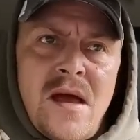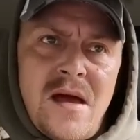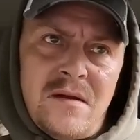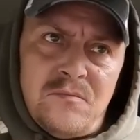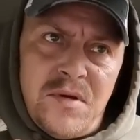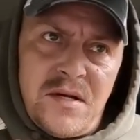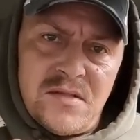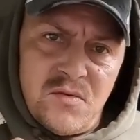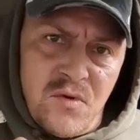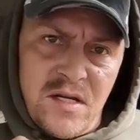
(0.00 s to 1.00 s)
And
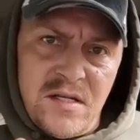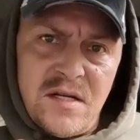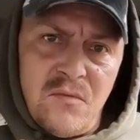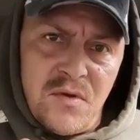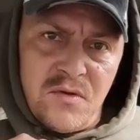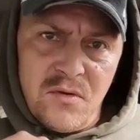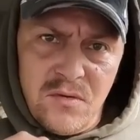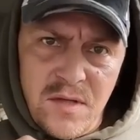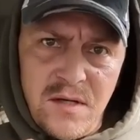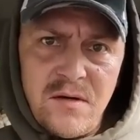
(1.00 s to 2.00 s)
because of what he dealt with
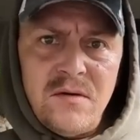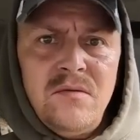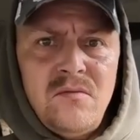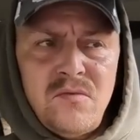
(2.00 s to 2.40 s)
earlier,